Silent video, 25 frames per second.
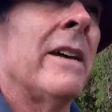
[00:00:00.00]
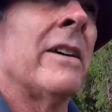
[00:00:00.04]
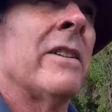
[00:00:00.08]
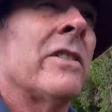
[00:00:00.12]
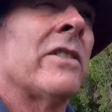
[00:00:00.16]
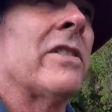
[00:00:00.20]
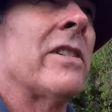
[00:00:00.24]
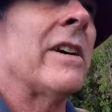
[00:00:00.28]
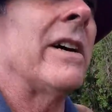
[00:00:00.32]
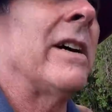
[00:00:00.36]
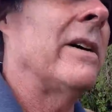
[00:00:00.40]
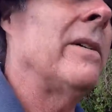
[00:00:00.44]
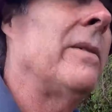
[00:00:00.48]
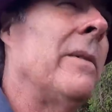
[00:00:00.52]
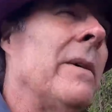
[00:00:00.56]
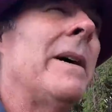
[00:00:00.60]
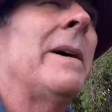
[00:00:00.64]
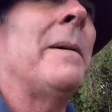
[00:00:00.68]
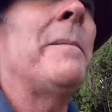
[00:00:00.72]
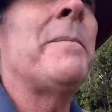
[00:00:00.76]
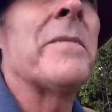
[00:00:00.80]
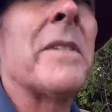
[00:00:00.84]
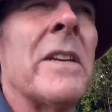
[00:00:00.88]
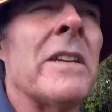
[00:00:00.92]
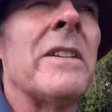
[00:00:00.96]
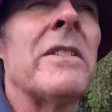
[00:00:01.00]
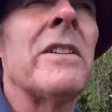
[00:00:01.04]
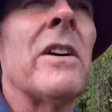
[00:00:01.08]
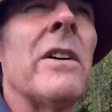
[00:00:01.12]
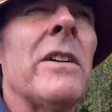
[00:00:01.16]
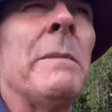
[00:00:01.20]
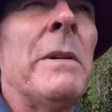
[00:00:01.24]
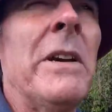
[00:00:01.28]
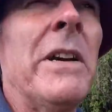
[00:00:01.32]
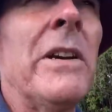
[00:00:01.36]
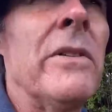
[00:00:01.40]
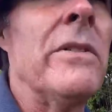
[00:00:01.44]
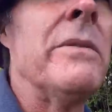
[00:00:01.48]
So it's got to
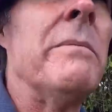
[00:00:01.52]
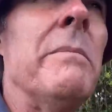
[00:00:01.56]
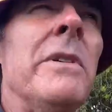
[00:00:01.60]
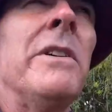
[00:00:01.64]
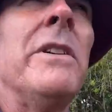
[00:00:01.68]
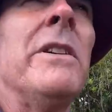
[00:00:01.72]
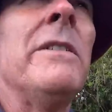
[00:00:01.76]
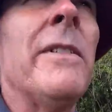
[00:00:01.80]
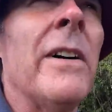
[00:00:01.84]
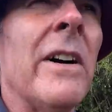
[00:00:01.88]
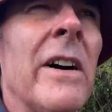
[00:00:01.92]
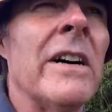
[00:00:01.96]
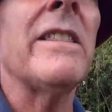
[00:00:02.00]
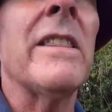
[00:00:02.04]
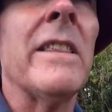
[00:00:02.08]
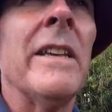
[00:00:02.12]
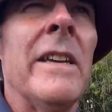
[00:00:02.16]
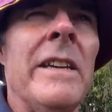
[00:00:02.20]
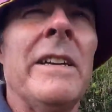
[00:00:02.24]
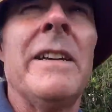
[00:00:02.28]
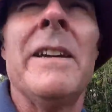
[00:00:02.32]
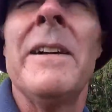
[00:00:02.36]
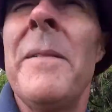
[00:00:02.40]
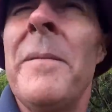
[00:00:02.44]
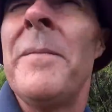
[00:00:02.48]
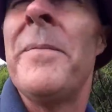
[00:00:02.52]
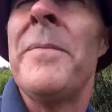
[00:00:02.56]
be a good move, I think.